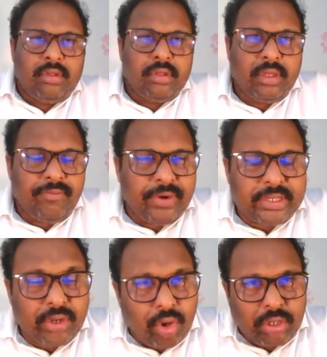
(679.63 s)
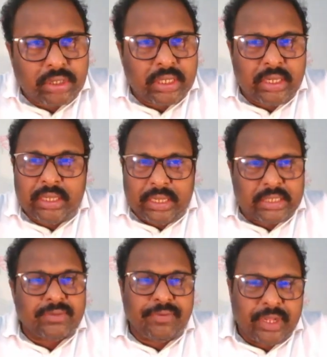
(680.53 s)
If it is lossy,
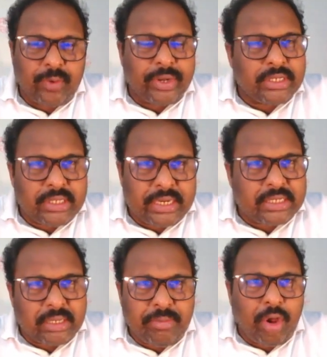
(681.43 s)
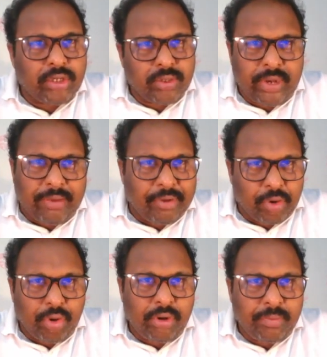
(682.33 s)
yes, frequency and sigma also will have a
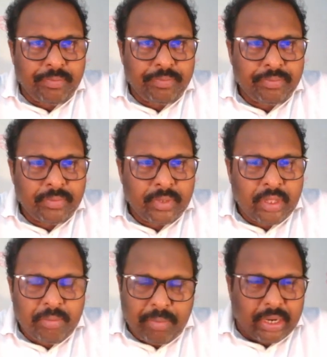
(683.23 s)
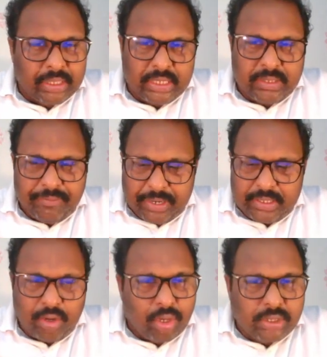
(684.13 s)
role. But otherwise, if it is
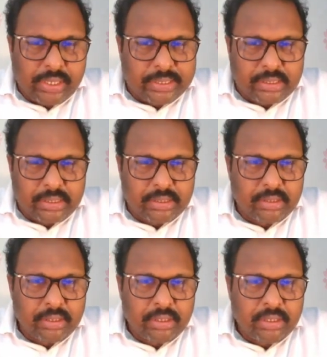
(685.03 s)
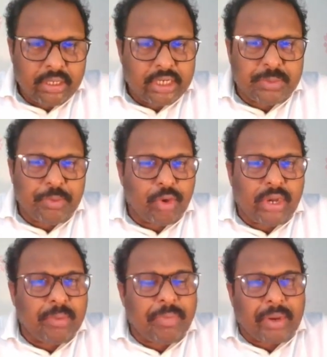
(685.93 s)
lossless, it's
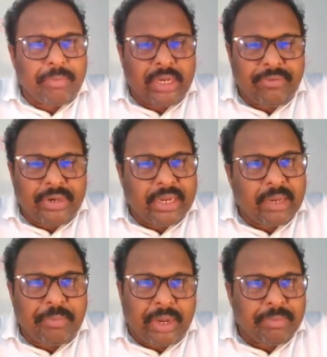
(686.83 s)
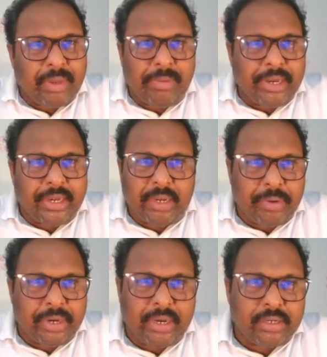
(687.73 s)
purely permittivity and permeability
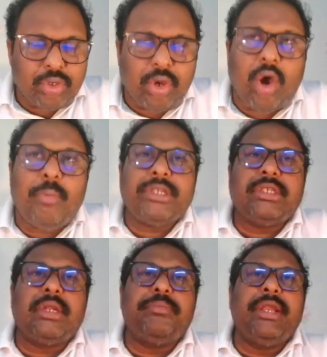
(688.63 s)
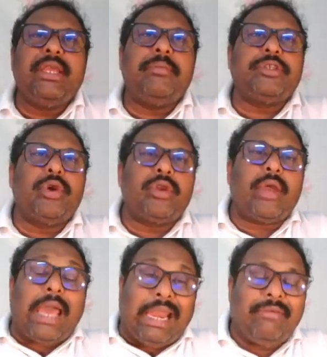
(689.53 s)
dependent. So how much that medium is going to
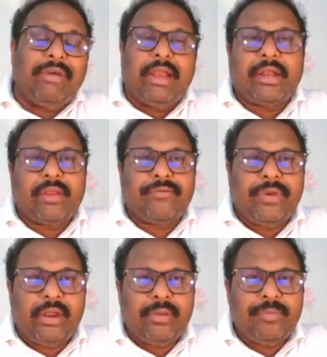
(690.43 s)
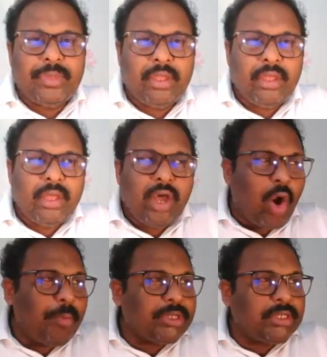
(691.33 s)
allow electric field, how
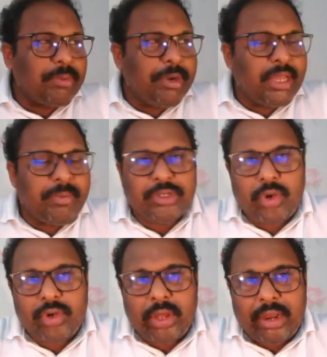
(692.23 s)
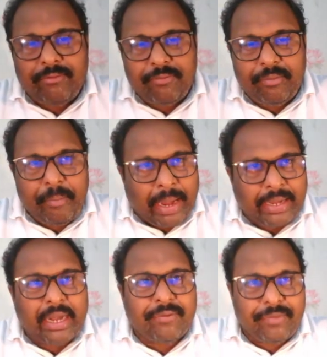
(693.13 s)
much that medium is going to allow
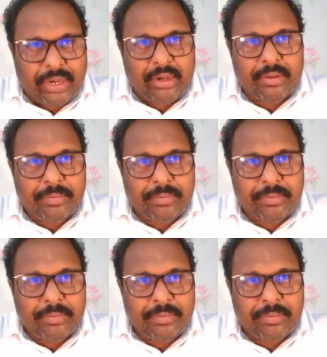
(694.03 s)
magnetic field.